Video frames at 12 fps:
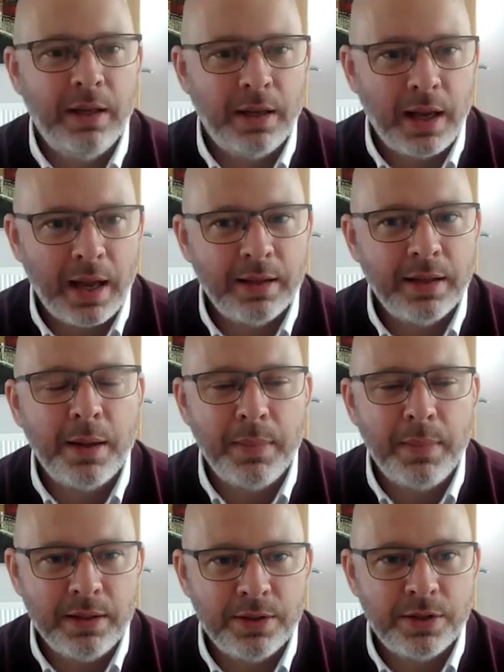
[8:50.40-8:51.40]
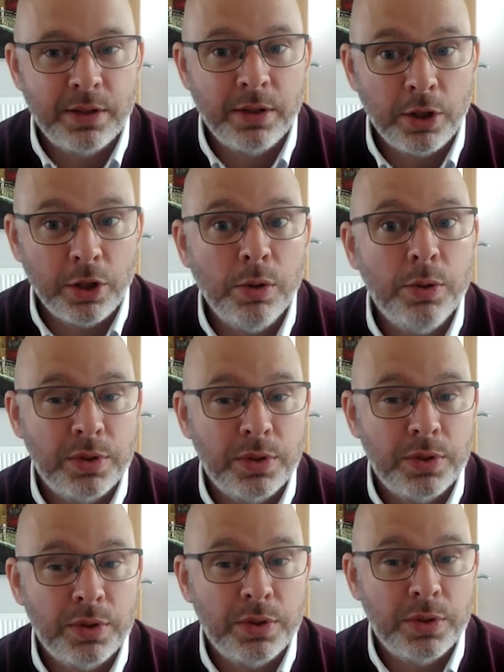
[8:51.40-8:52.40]
and that means that you lose
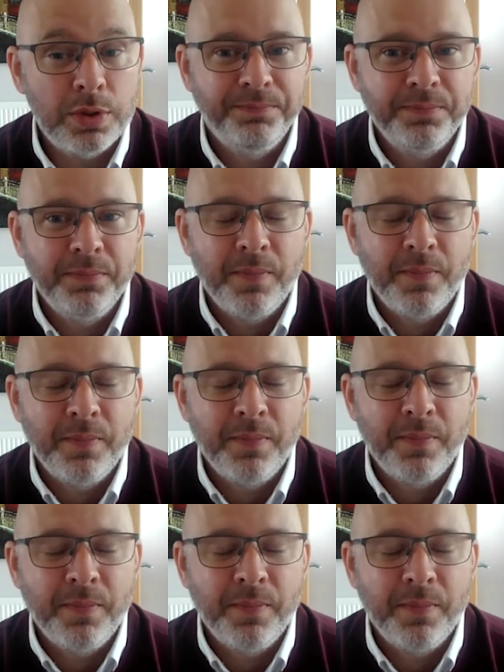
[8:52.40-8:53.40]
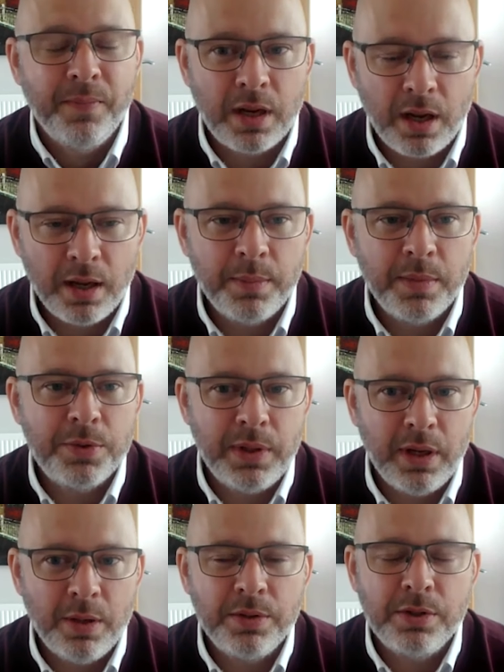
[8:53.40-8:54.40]
time. And time, as we
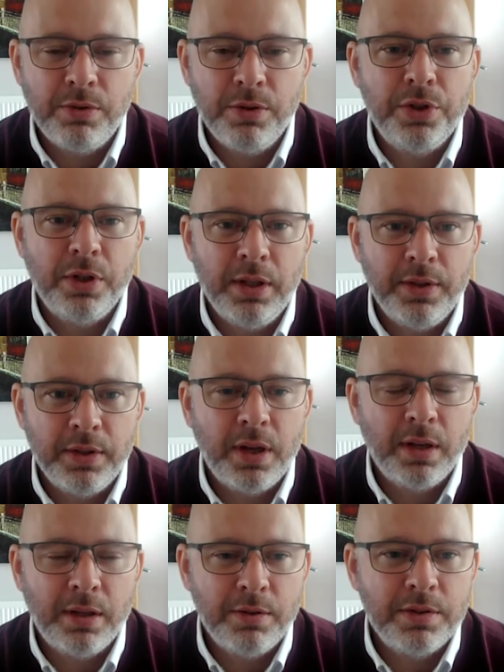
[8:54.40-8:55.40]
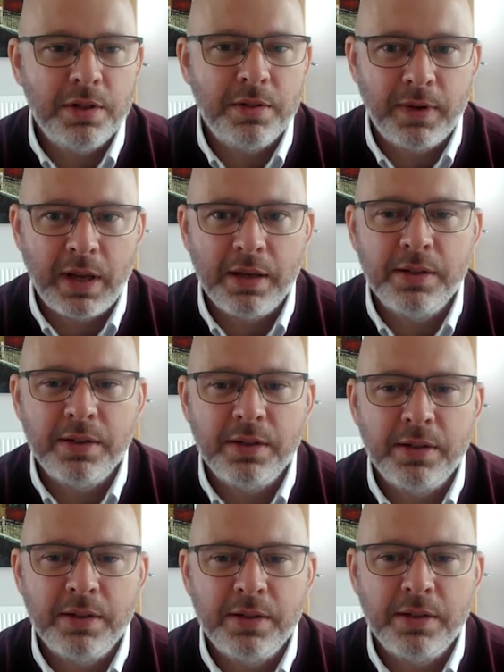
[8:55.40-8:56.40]
know, is crucial in the diagnosis of
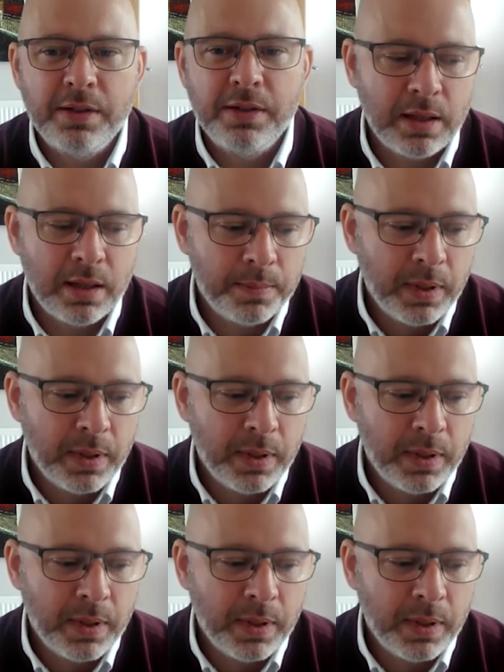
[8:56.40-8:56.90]
cancer. And